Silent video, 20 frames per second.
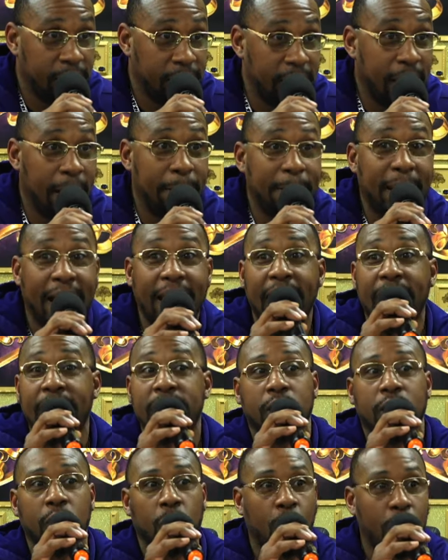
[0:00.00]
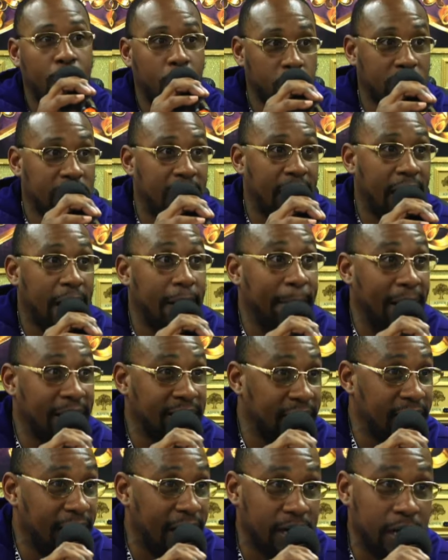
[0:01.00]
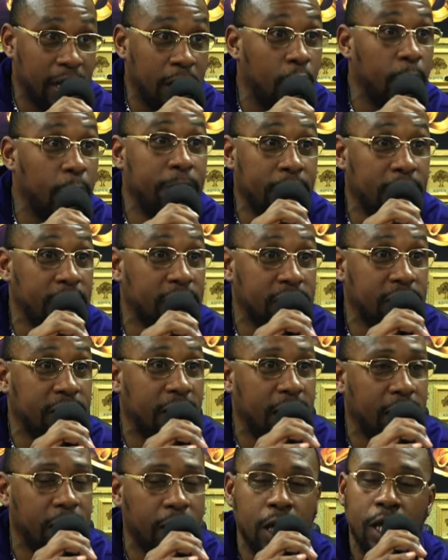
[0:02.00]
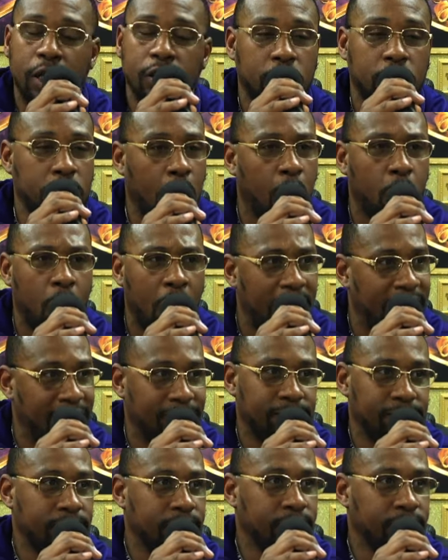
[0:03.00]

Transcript: And I might ask you one more time after that to help me understand it. So what?